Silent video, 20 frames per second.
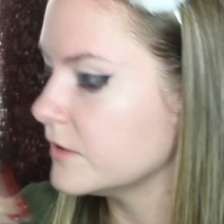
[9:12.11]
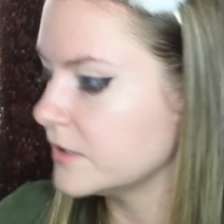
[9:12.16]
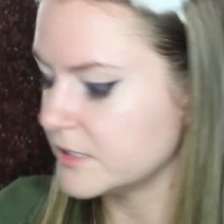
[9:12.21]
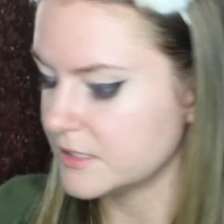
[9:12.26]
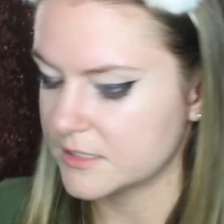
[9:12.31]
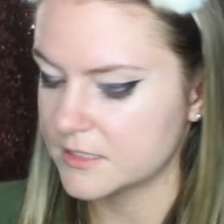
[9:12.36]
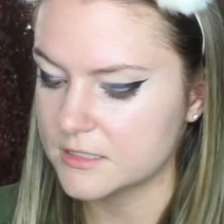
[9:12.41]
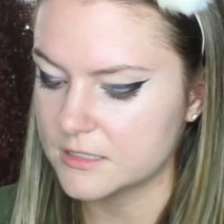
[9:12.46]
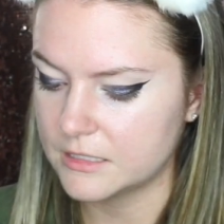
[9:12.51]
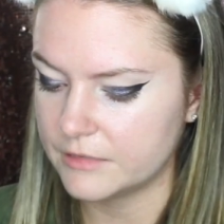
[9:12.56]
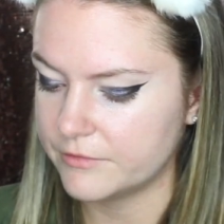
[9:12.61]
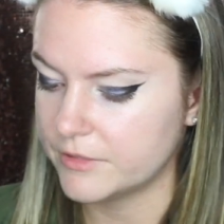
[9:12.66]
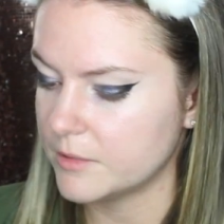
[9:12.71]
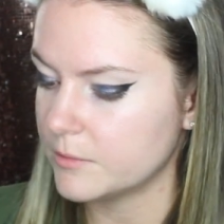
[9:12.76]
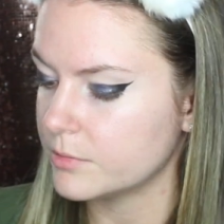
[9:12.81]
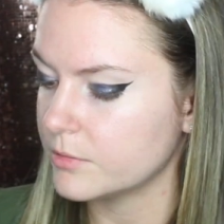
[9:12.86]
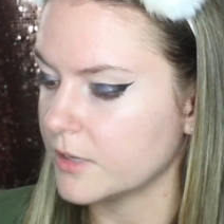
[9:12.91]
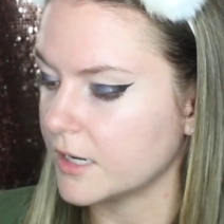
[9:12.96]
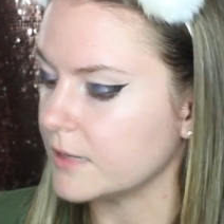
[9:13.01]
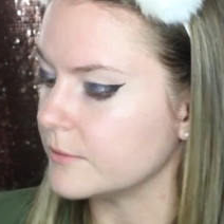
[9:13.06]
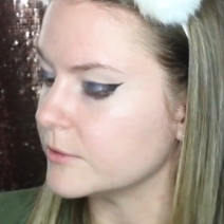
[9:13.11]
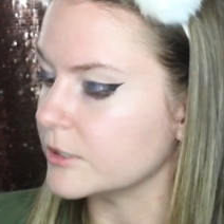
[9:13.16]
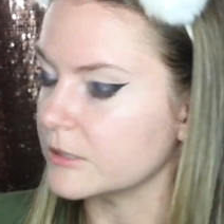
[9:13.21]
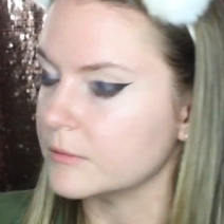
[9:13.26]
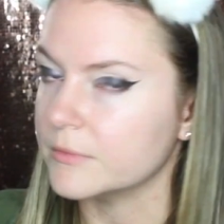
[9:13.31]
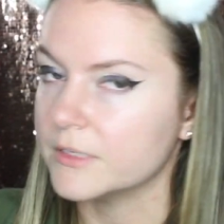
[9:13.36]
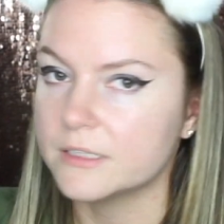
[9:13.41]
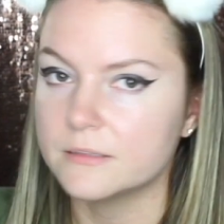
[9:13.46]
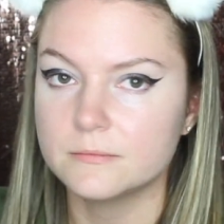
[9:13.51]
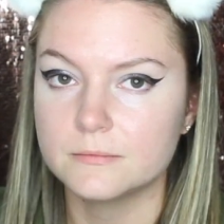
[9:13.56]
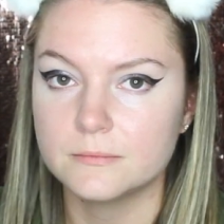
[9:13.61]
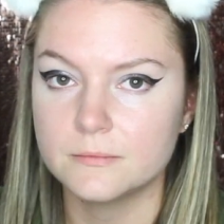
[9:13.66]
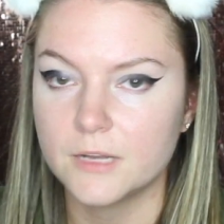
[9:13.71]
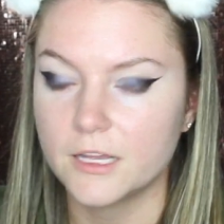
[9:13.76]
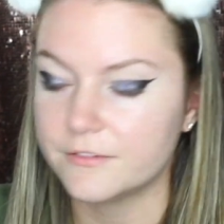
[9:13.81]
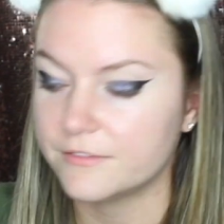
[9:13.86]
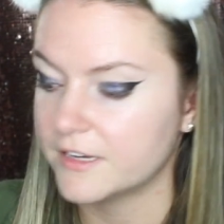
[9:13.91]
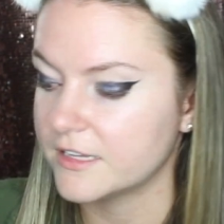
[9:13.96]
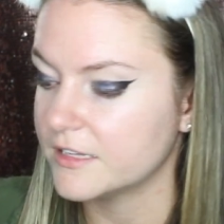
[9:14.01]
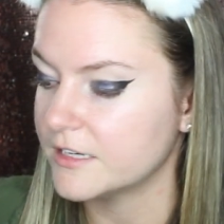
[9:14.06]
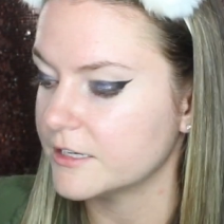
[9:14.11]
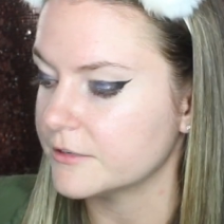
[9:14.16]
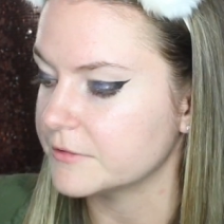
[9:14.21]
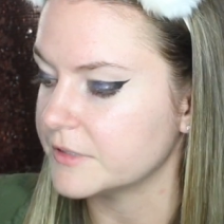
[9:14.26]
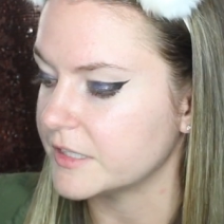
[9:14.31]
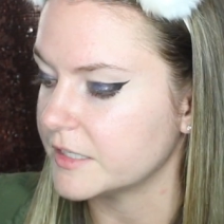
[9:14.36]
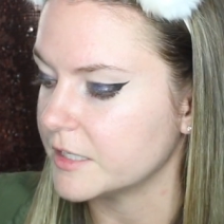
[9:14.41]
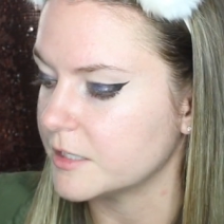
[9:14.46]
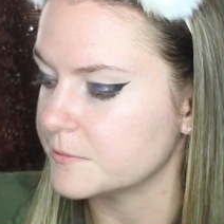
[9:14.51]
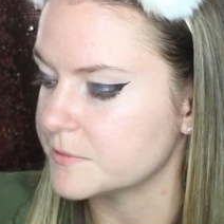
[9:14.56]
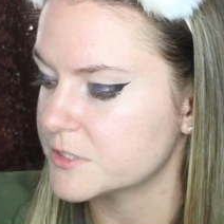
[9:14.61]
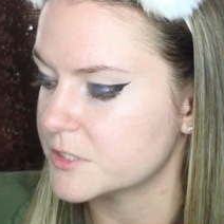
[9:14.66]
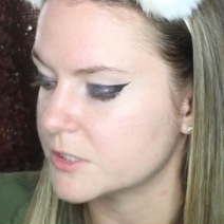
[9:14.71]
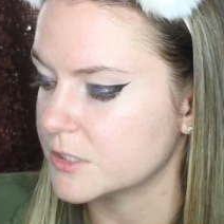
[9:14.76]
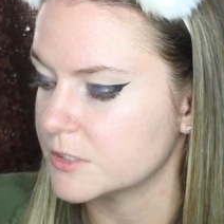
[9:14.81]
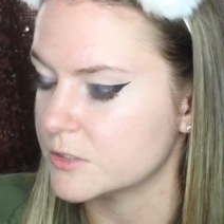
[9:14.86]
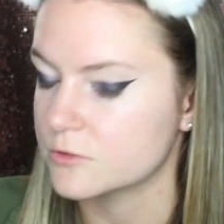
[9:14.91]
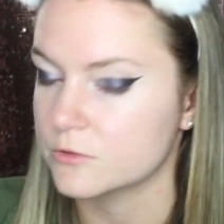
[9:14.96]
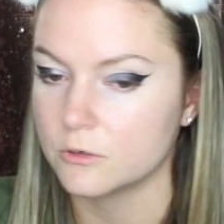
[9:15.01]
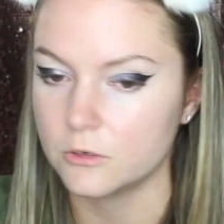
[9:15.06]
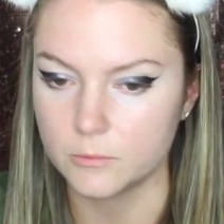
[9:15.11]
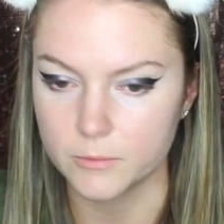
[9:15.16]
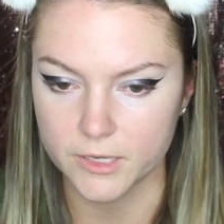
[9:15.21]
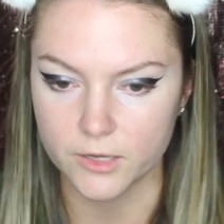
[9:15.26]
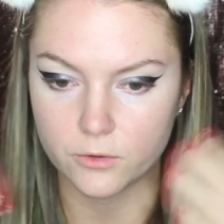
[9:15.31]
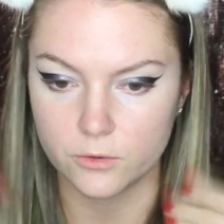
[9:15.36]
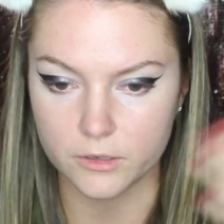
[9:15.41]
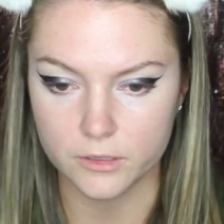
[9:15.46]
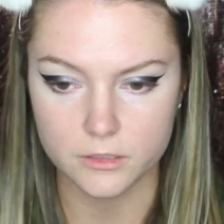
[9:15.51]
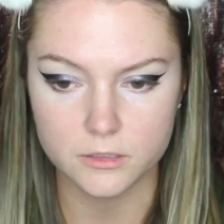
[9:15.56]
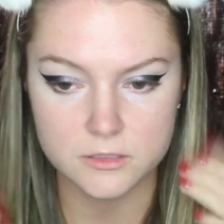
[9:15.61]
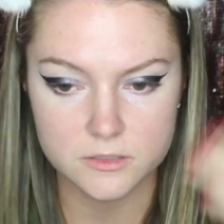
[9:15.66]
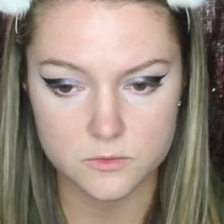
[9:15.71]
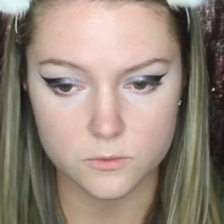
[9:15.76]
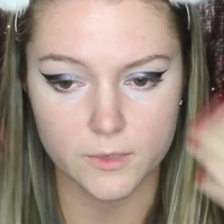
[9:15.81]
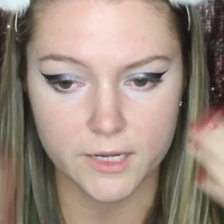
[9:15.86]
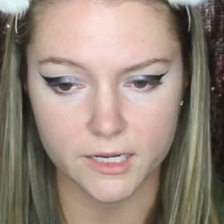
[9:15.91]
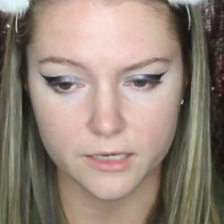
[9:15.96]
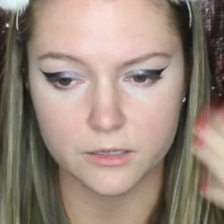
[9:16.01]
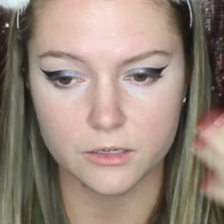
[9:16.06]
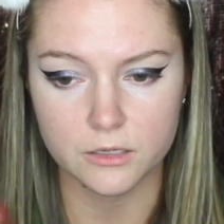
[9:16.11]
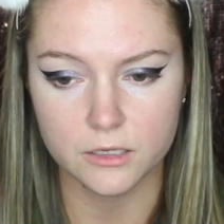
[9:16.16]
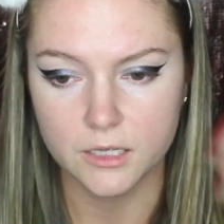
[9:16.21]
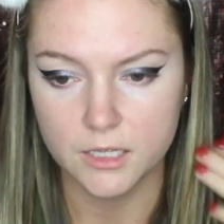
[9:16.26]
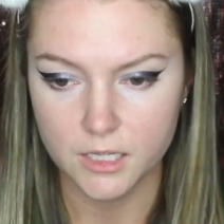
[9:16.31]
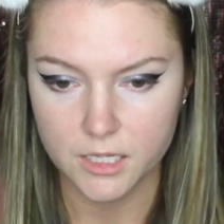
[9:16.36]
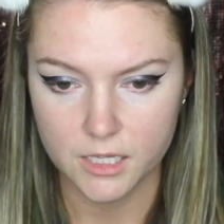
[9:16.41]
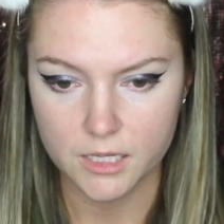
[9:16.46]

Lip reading: This isn't even a primer, but I find that it really helps to control my oils while